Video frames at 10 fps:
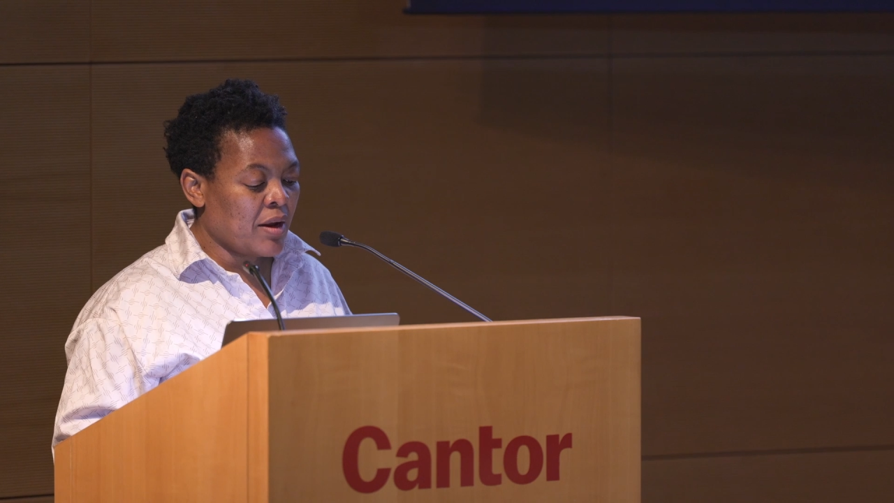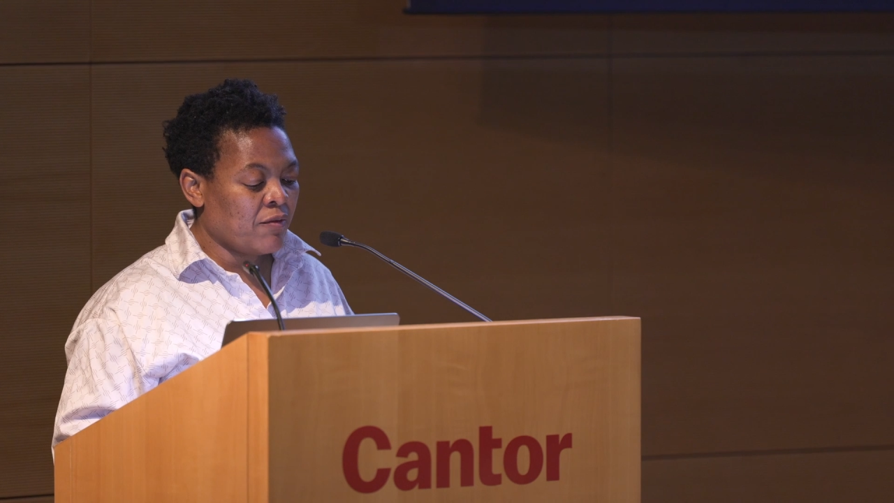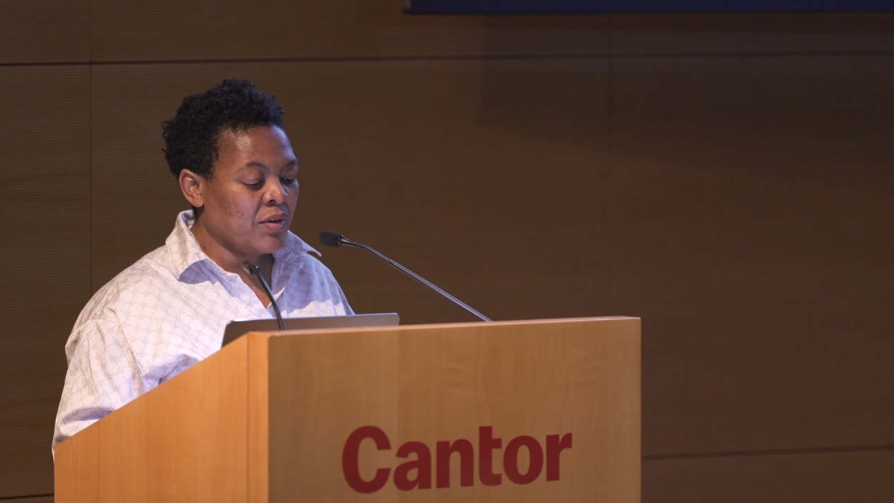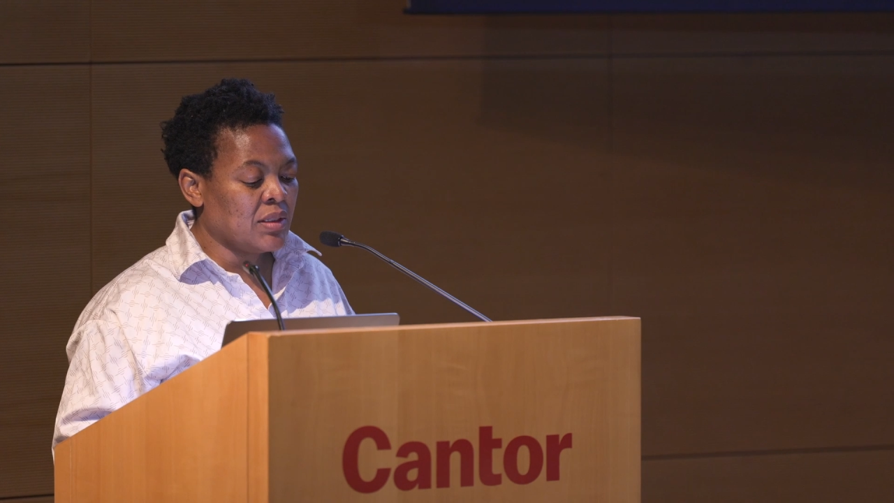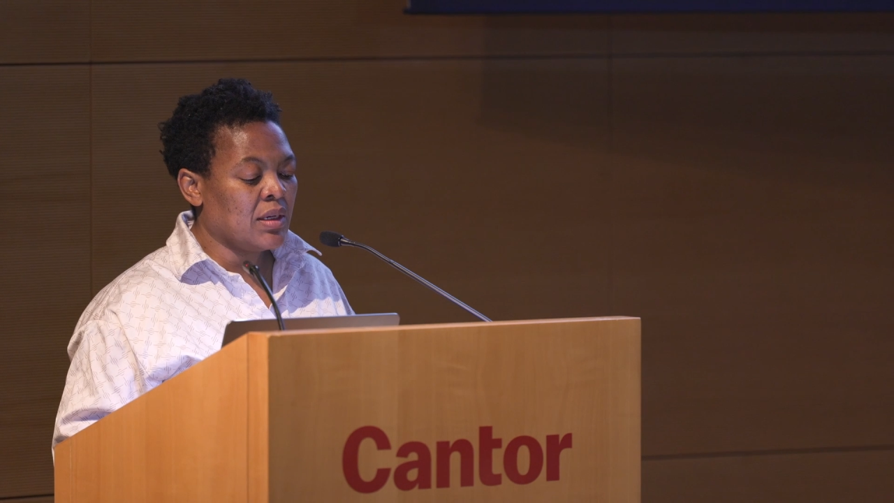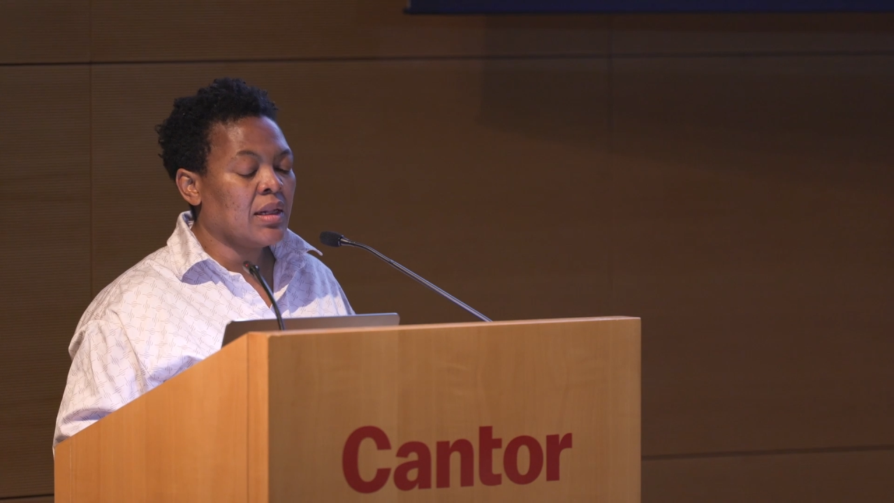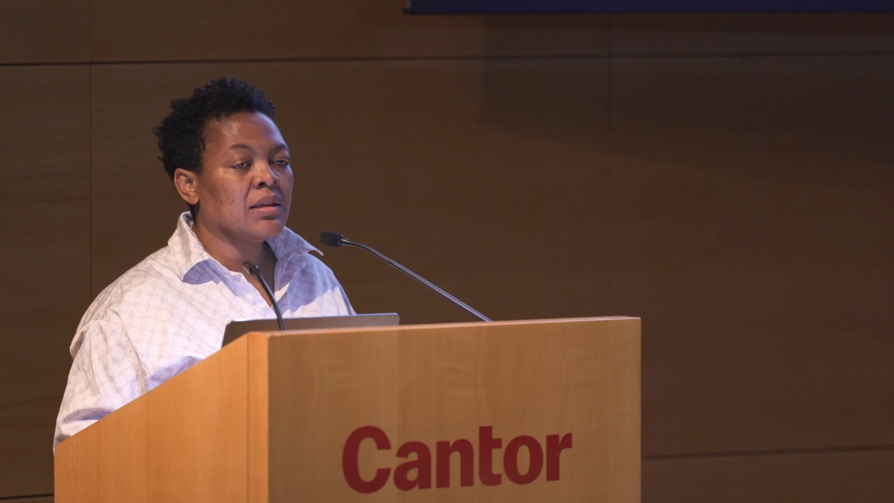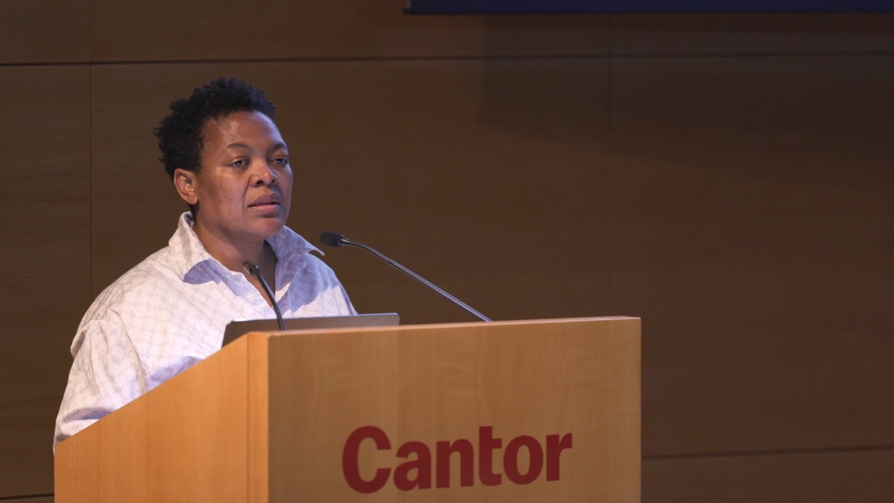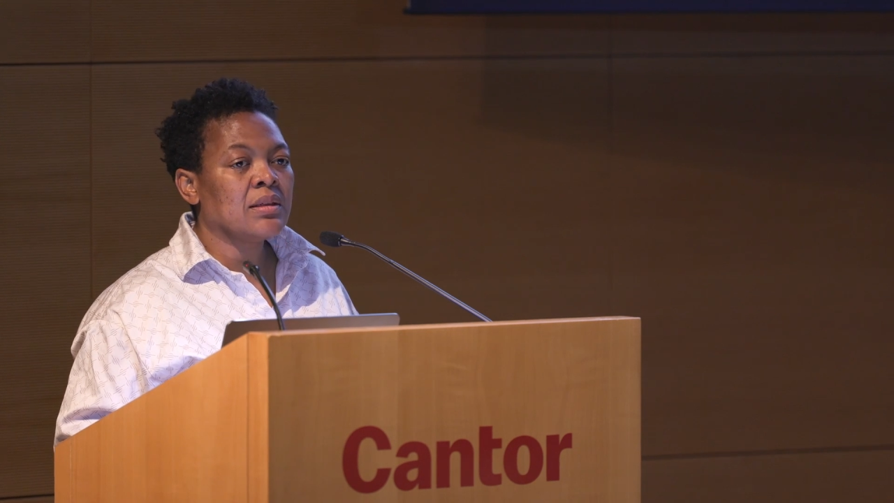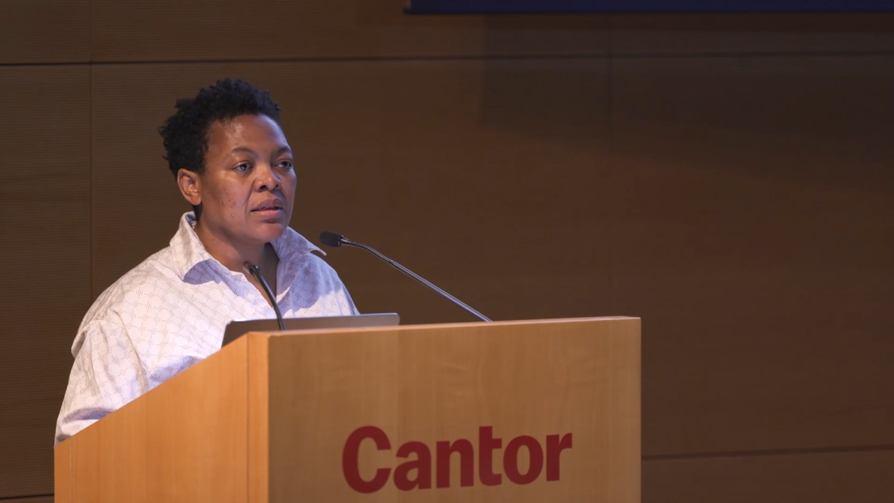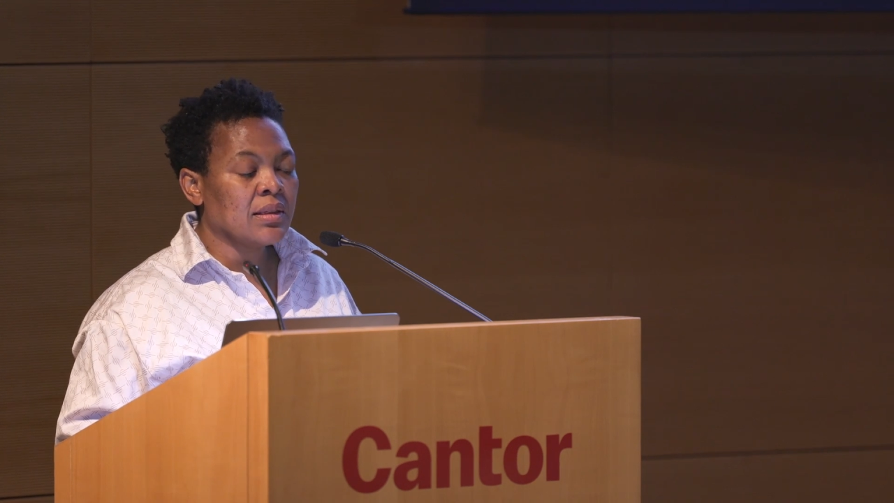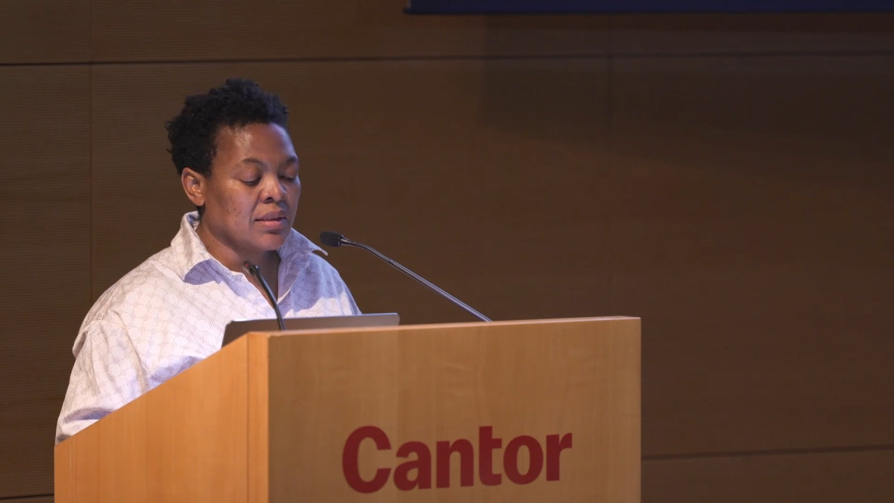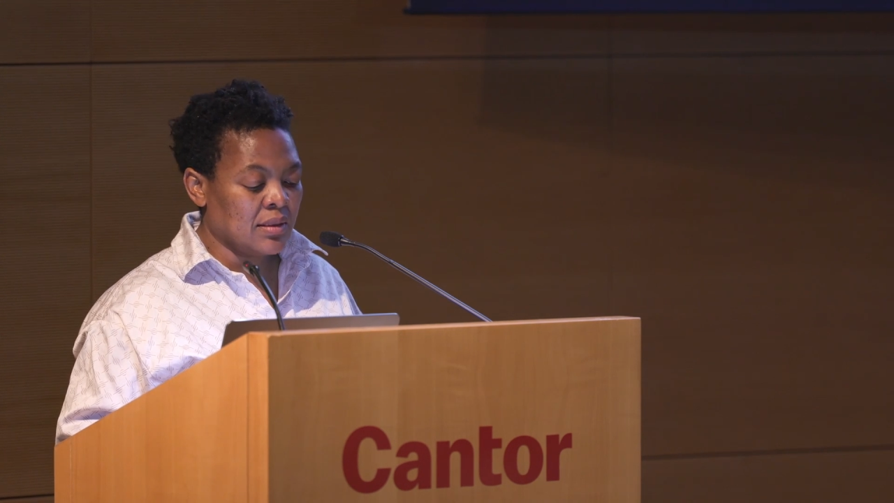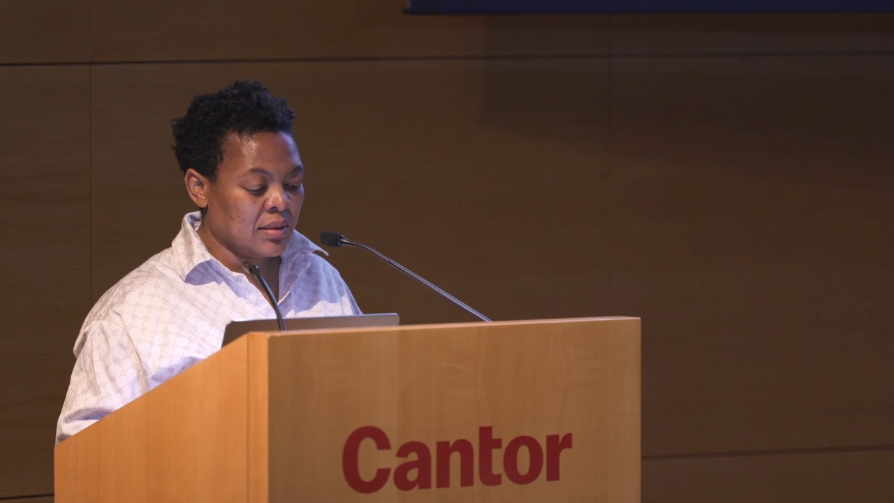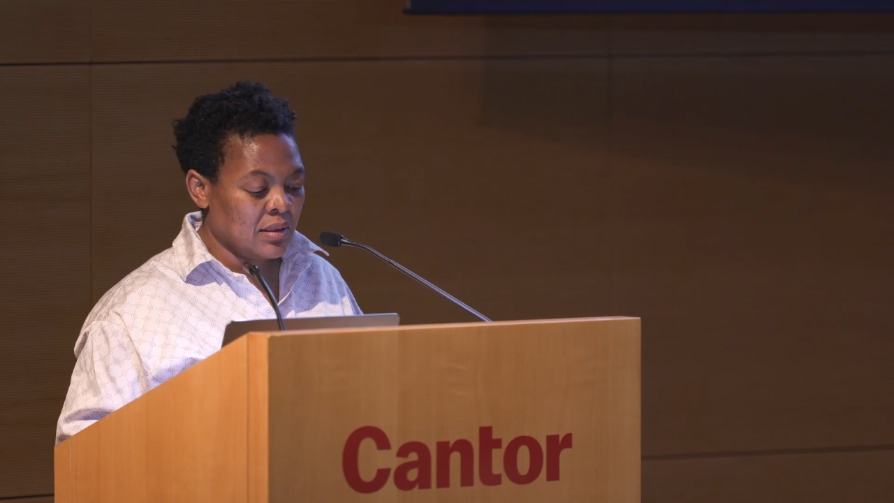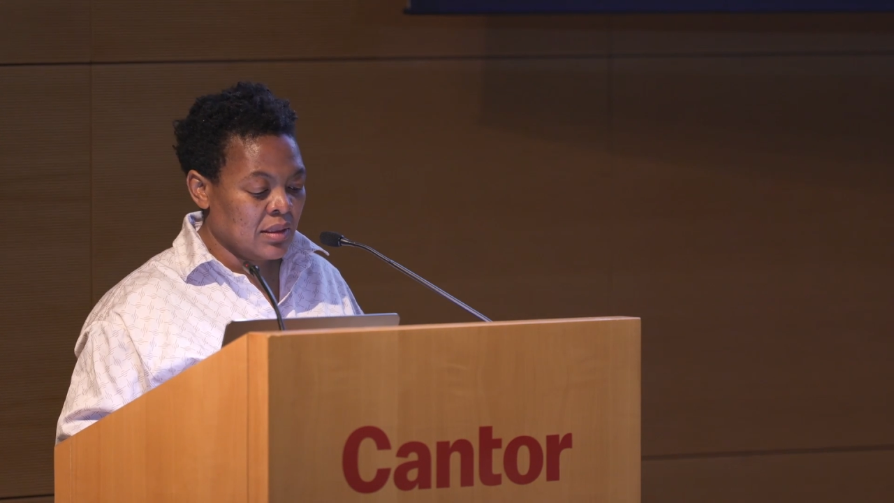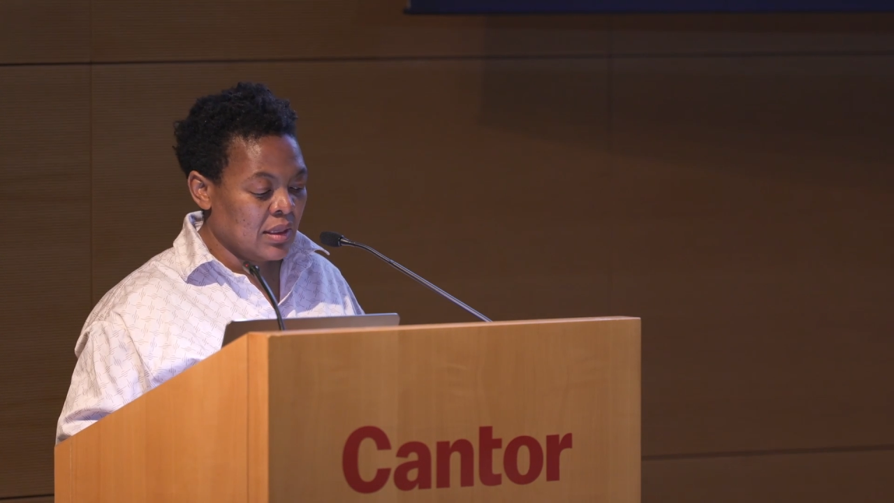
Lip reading: physical distances.